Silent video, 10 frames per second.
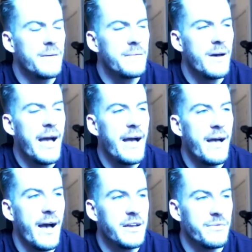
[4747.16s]
But
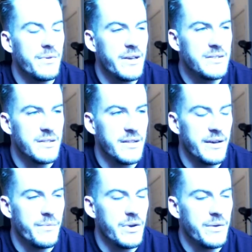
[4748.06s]
I can relate to
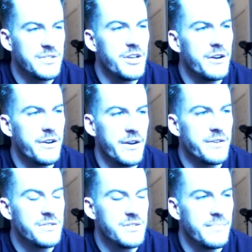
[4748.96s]
that. When I was younger, I
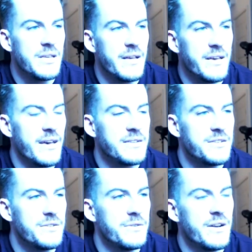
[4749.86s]
used to be like that
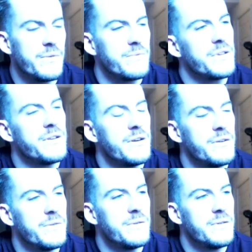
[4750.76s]
too. I don't really yeah.
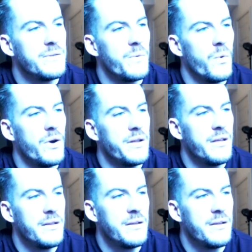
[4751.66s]
know what